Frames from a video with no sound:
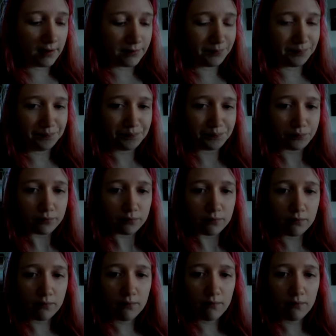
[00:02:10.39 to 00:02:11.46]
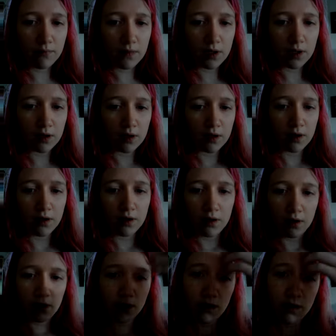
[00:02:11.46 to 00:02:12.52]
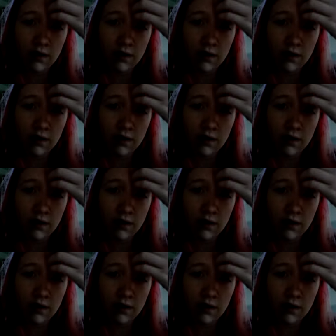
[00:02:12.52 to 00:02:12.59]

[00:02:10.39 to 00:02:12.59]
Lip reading: [no speech]